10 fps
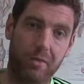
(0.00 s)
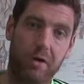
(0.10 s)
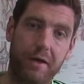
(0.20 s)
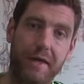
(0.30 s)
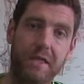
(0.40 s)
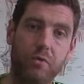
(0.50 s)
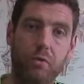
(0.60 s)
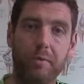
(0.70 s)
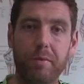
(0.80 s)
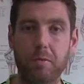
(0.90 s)
Okay, so
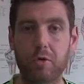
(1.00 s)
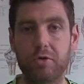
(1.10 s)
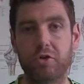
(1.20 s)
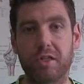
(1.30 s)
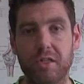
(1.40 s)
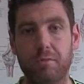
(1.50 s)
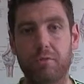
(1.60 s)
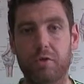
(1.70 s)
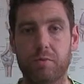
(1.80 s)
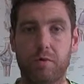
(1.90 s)
we'd be more interested in
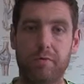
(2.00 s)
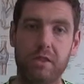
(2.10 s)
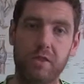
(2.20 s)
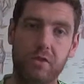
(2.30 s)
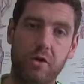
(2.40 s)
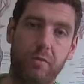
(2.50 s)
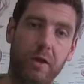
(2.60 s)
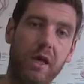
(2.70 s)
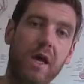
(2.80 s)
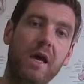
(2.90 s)
ProSport
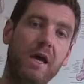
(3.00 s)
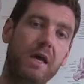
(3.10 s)
physiotherapy